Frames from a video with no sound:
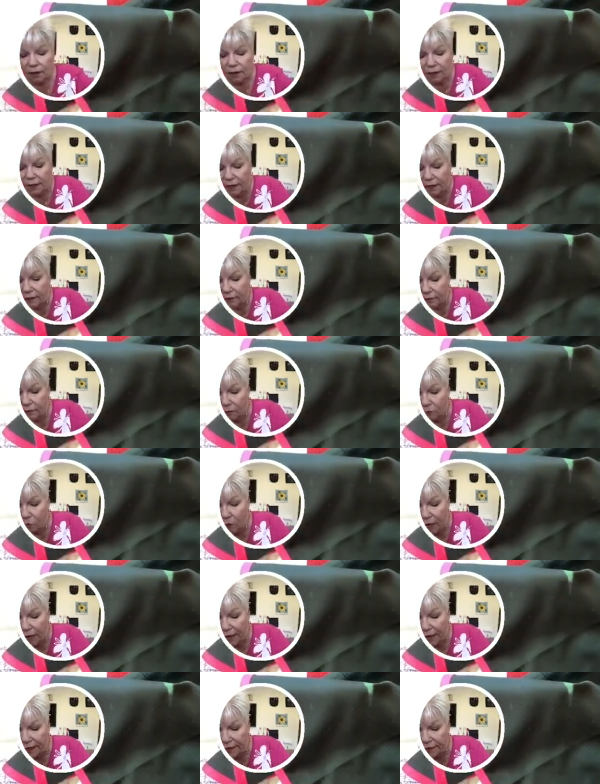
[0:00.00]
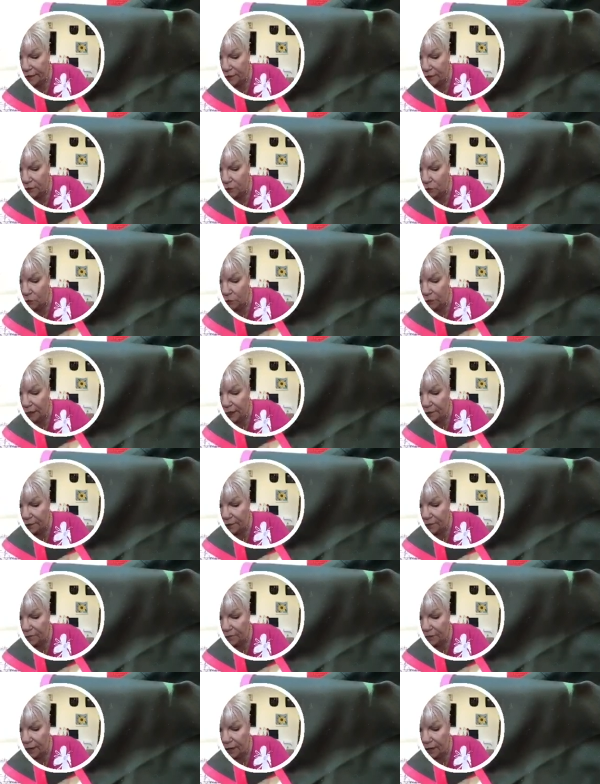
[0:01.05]
Now, why would I
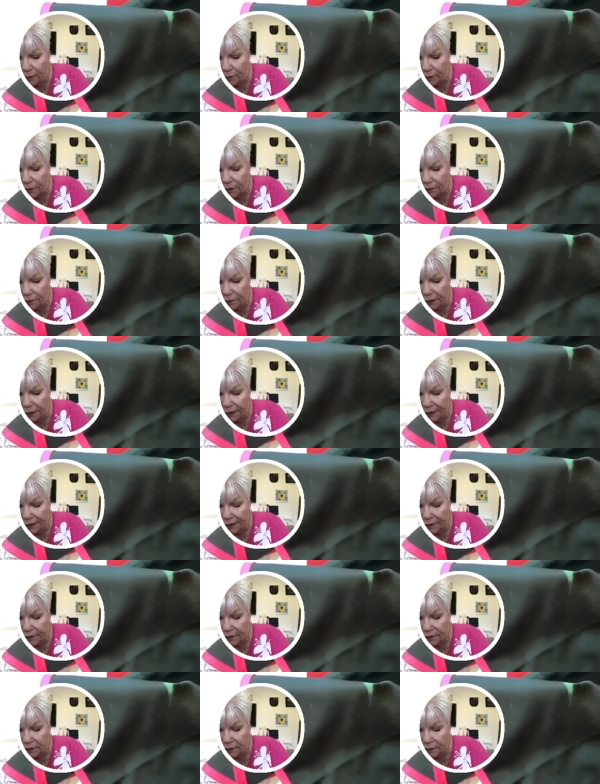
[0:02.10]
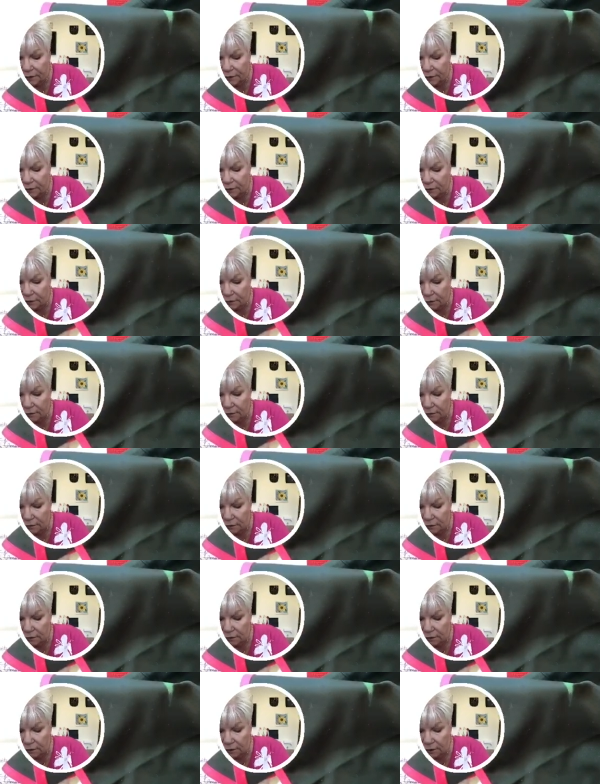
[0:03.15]
fabric paint?
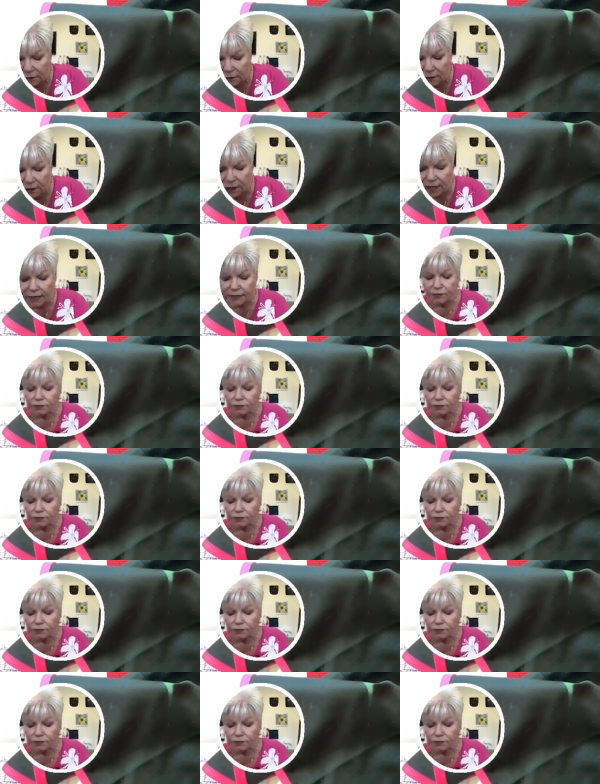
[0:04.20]
I